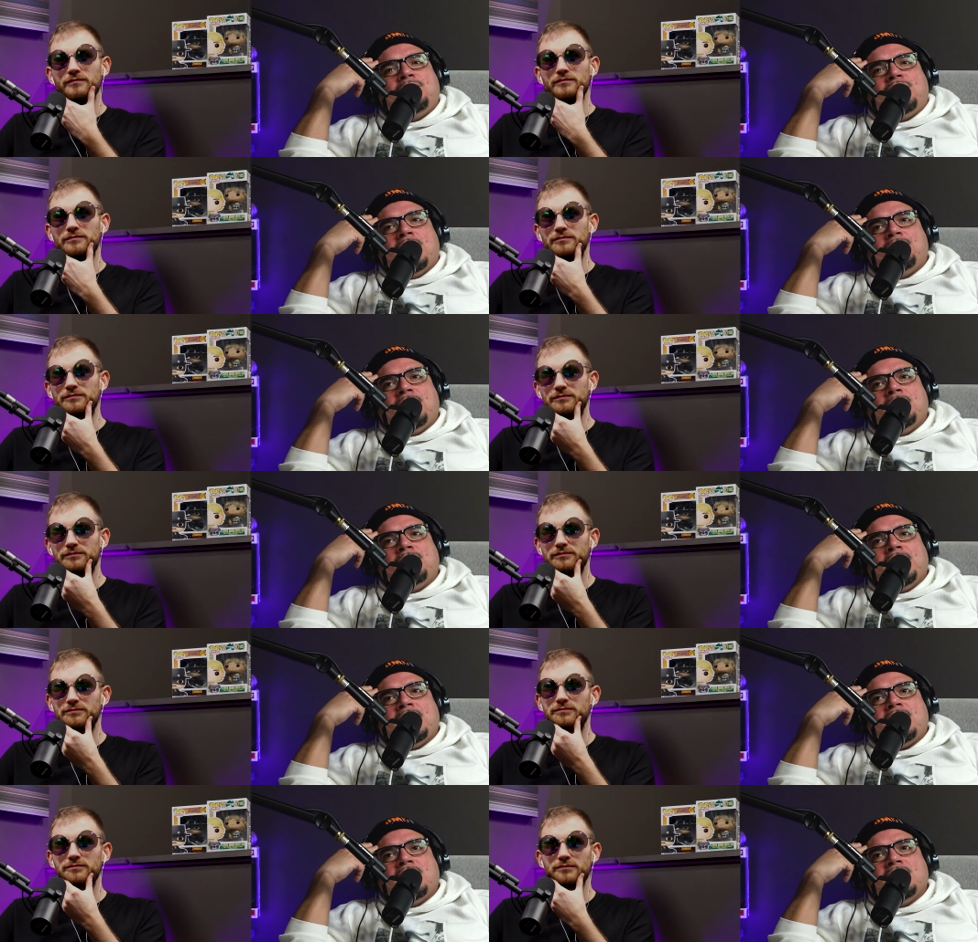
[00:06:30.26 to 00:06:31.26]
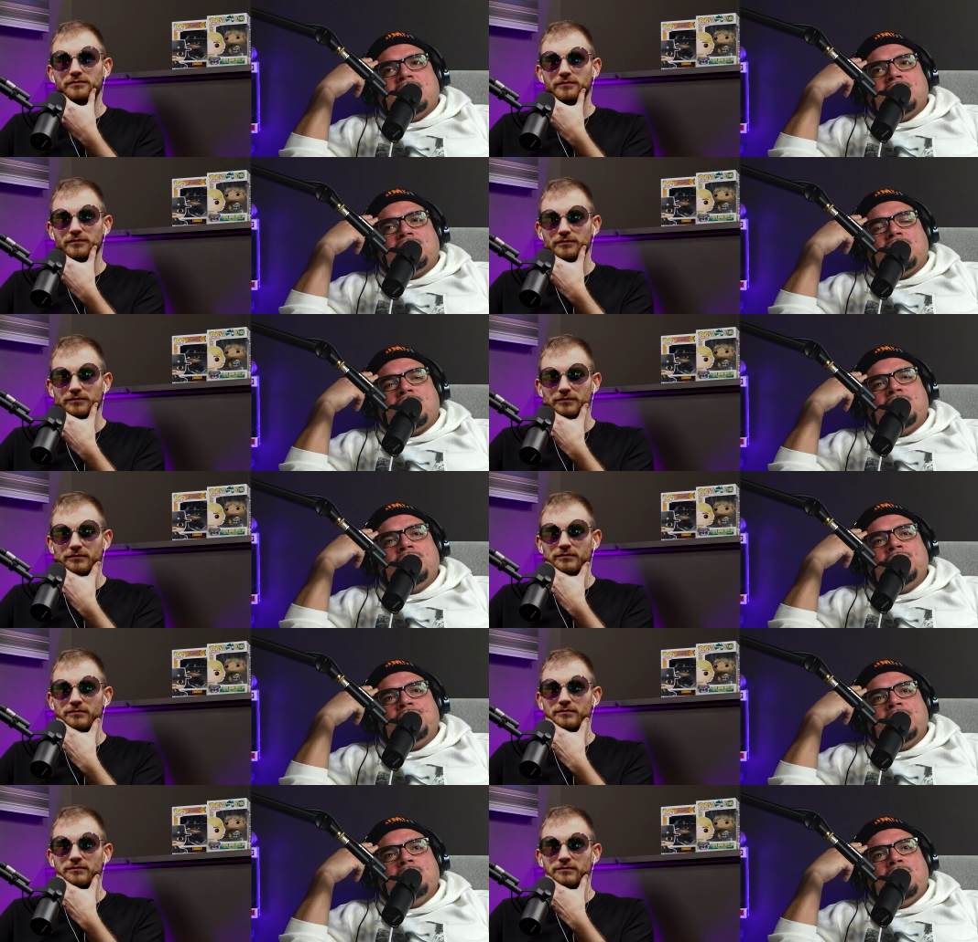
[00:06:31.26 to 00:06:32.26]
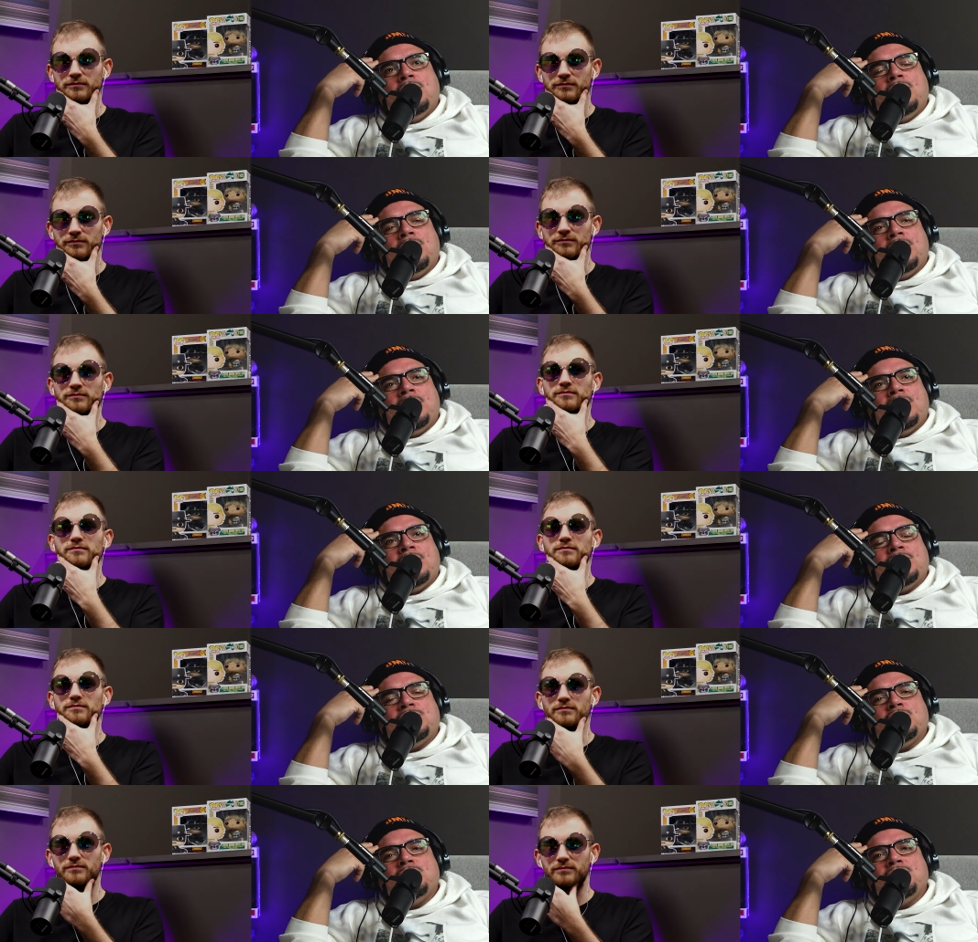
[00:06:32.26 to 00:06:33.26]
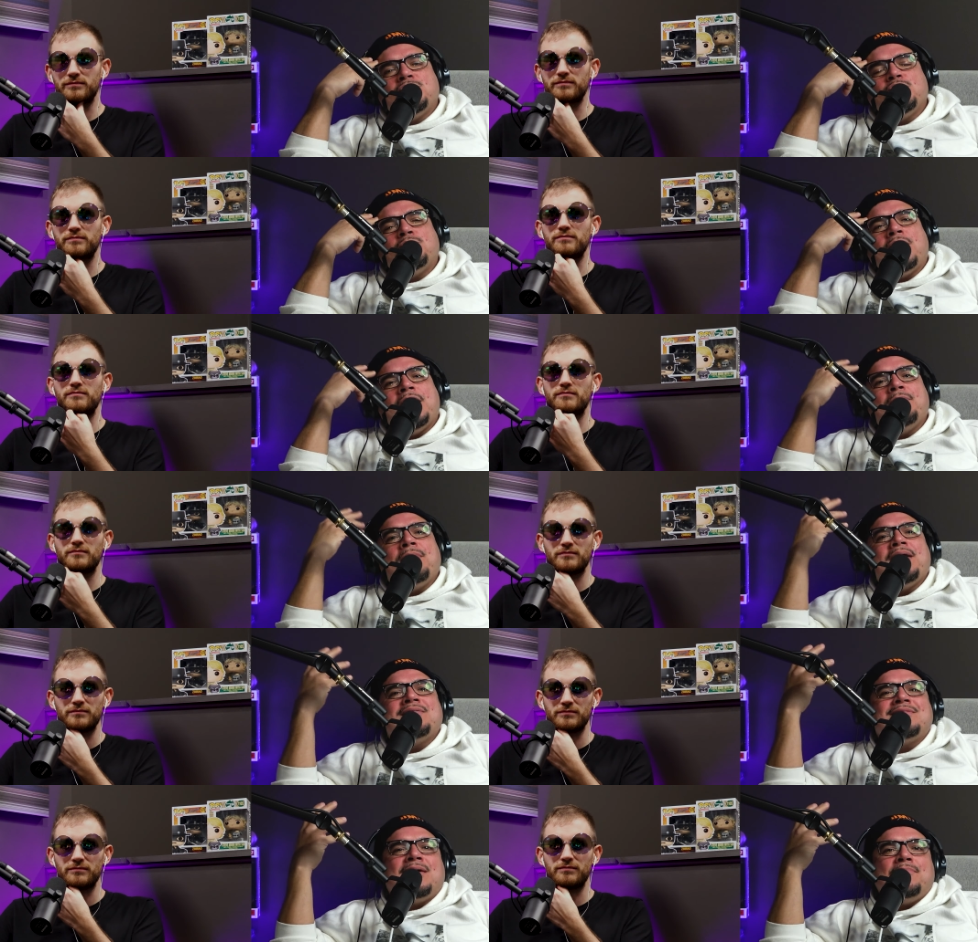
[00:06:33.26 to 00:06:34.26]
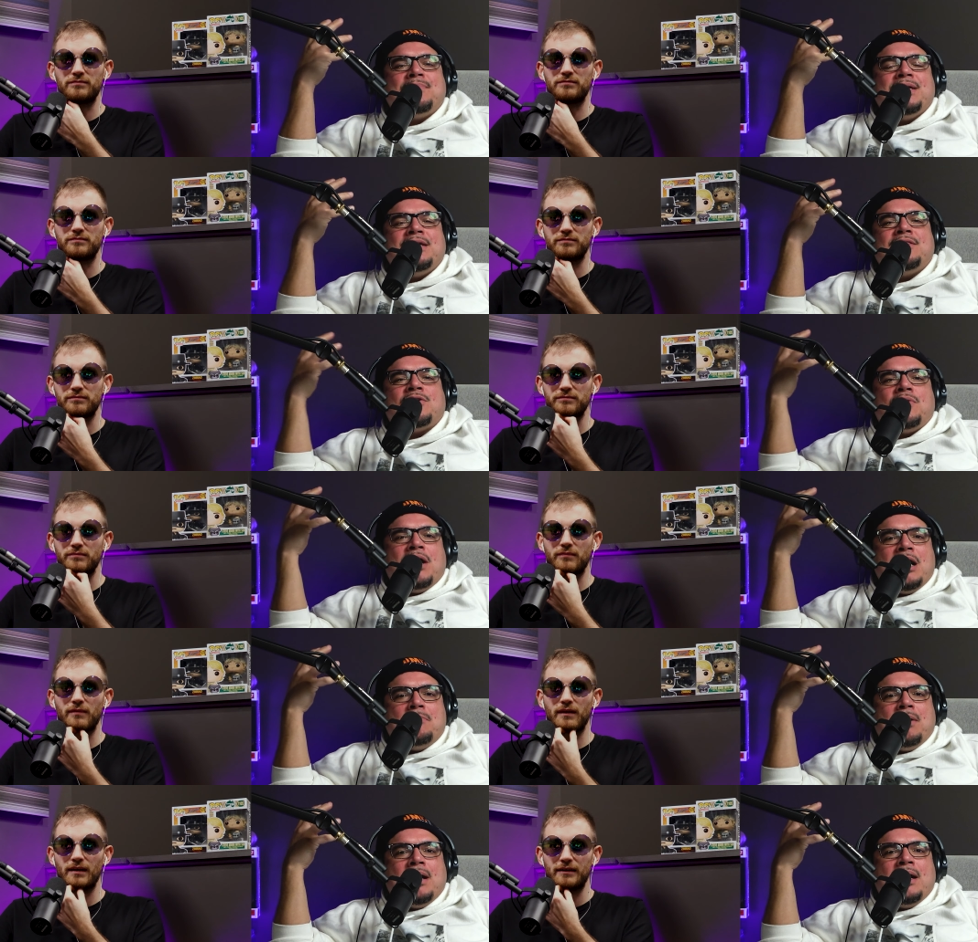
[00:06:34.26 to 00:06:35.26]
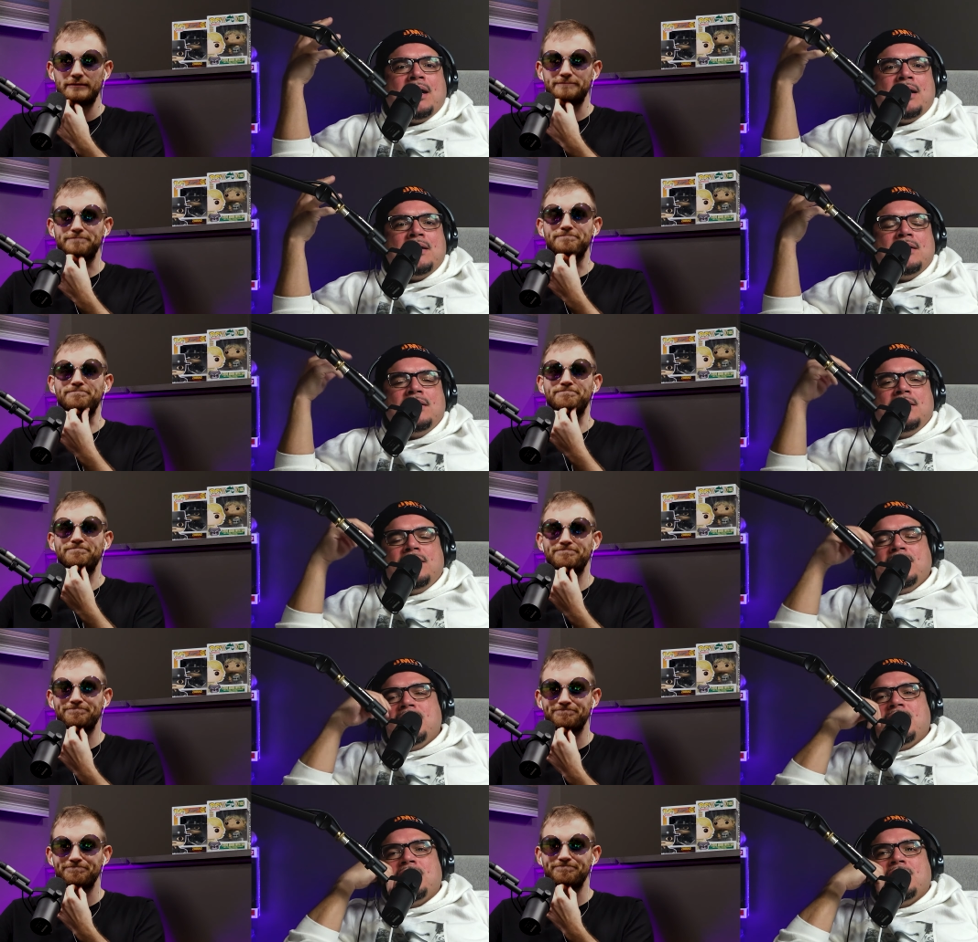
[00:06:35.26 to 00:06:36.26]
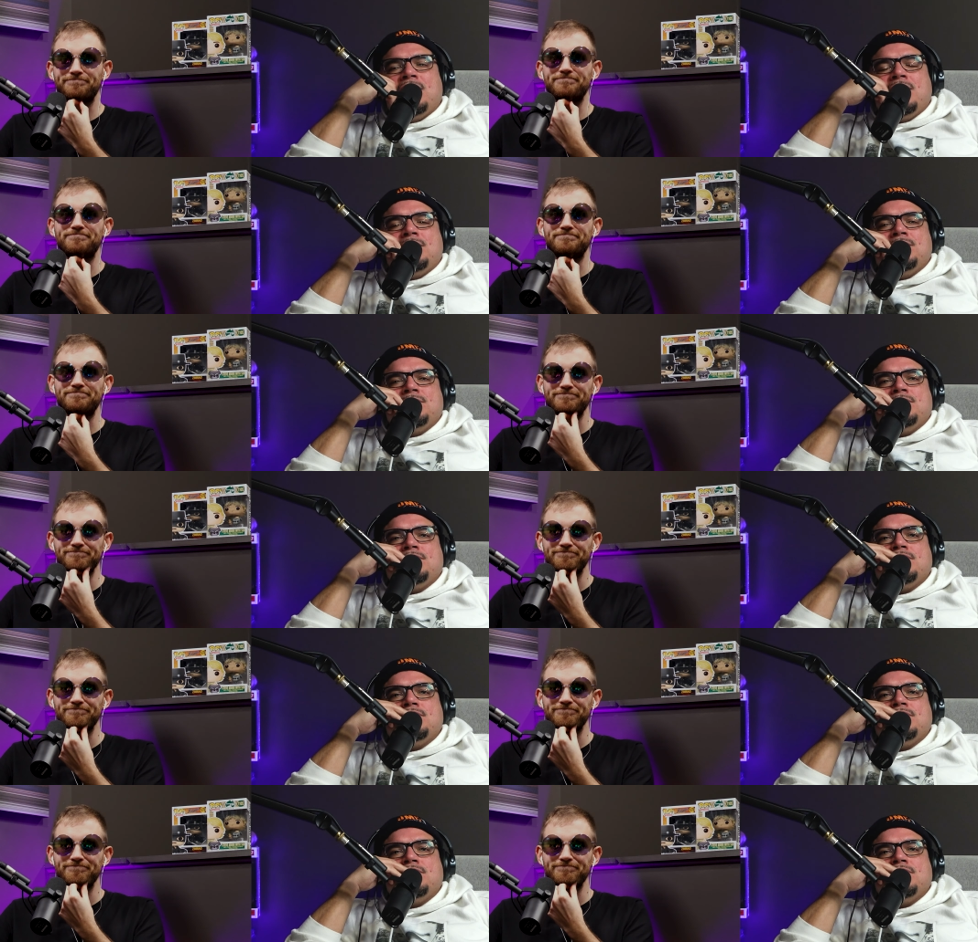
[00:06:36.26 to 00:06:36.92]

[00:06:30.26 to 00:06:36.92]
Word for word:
Speaker 1: prep up like a charcuterie board, mm -hmm. or she'll she'll probably make something in the crock pot. Mm -hmm. Um,